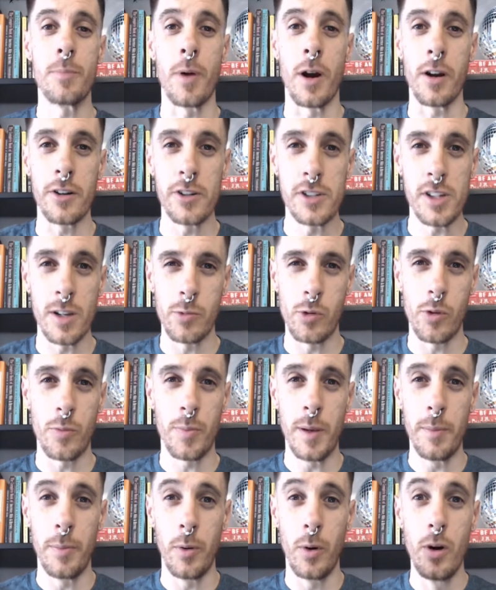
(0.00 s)
partnerships with
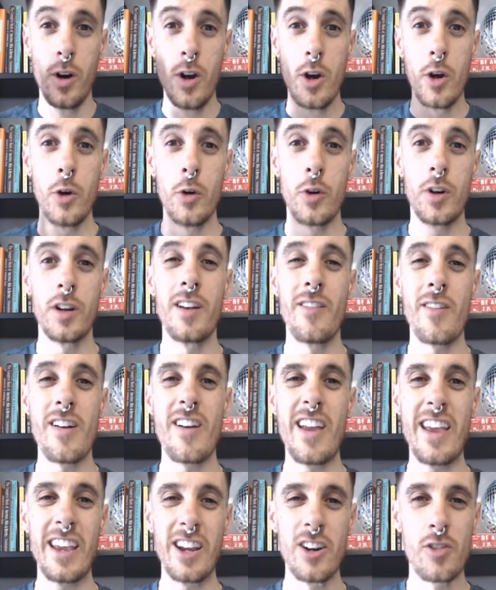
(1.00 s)
people who could
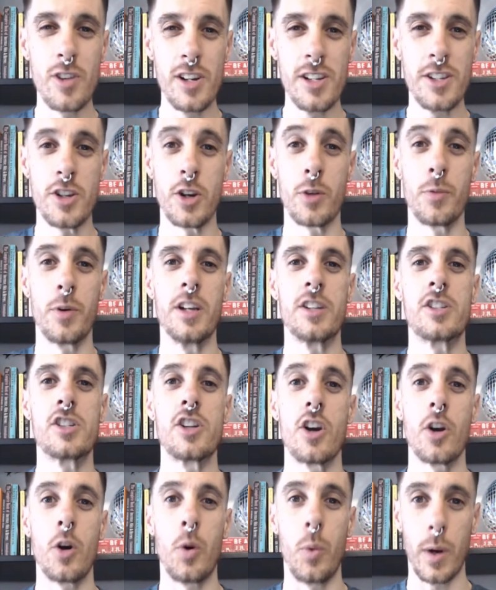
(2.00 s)
increase your reach
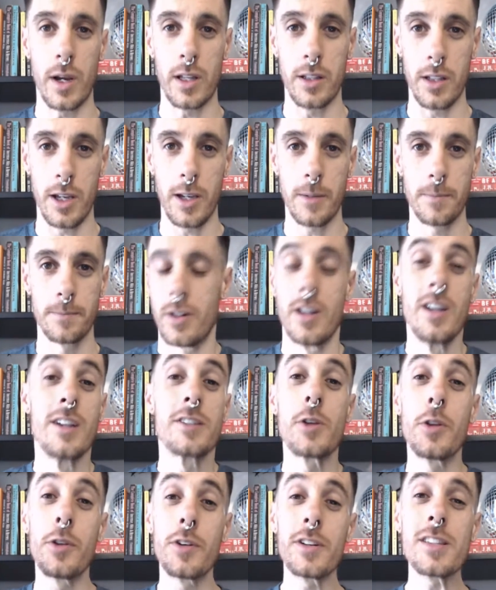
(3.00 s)
quickly.
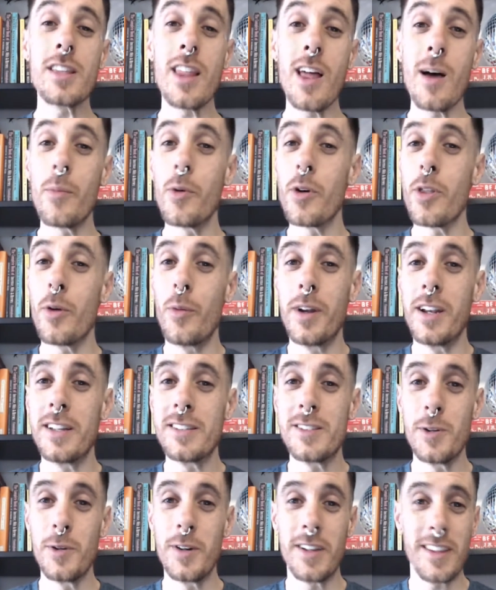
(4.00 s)
So there is a lot more that went
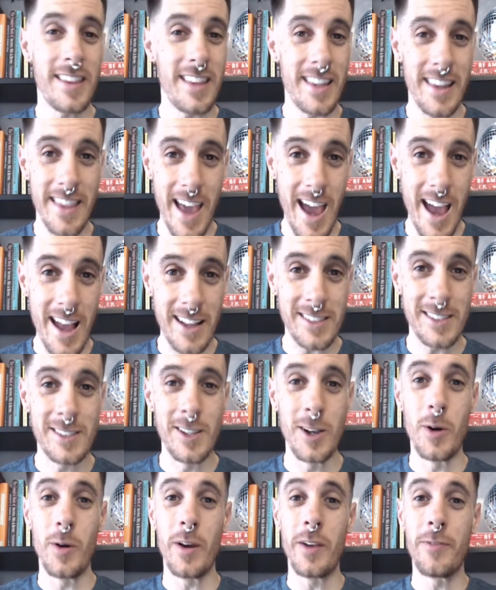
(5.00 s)
into it than that.
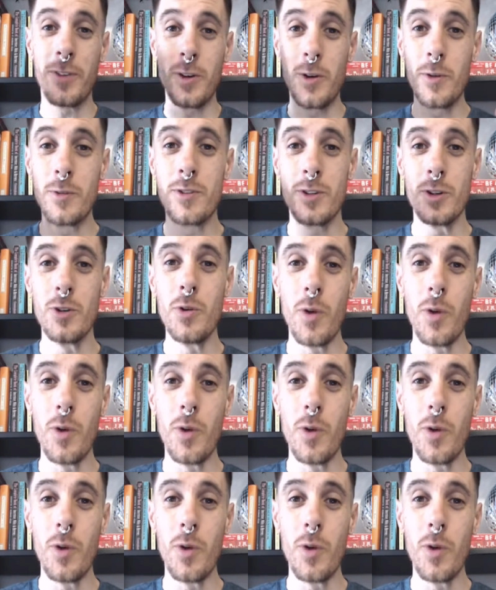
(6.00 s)
So if you do